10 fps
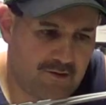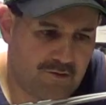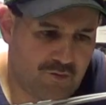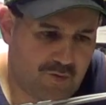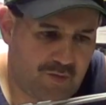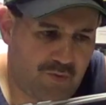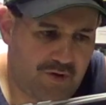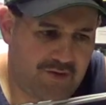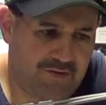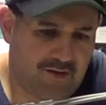So my
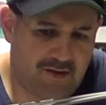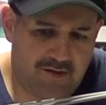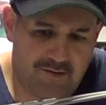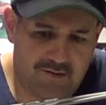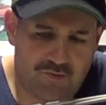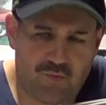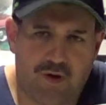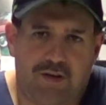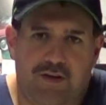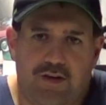buddy said, why
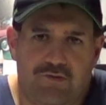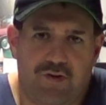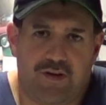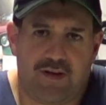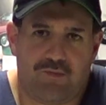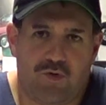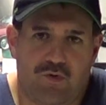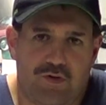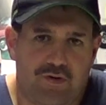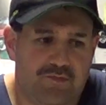don't you get rid of that
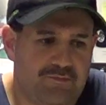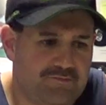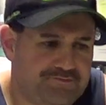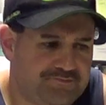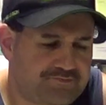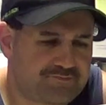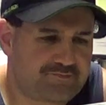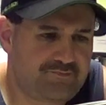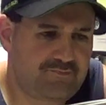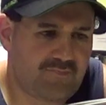motor
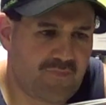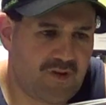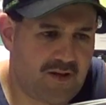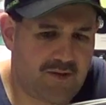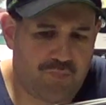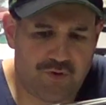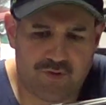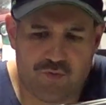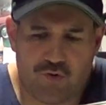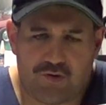and put the
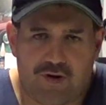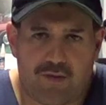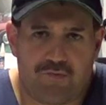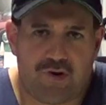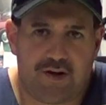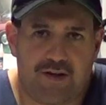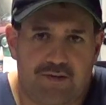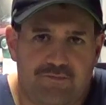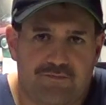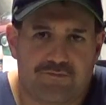motor I'm running.